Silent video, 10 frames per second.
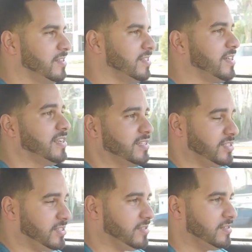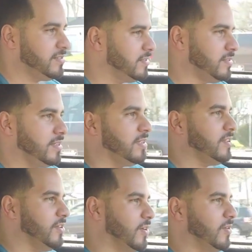the clutch.
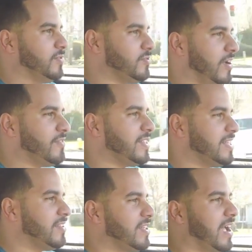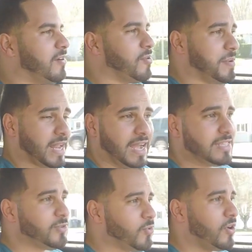You know, driving it down the highway. But I
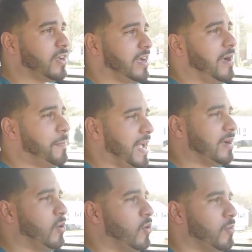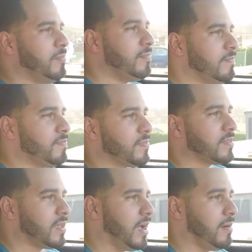got to work, I got back home.
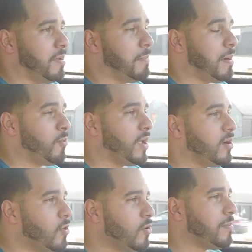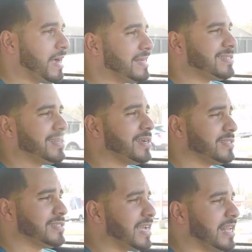On my way home, I got stuck in
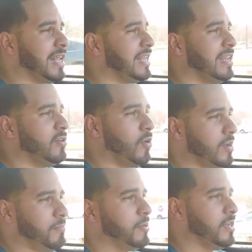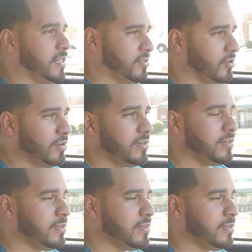second. I didn't know how to put it in third.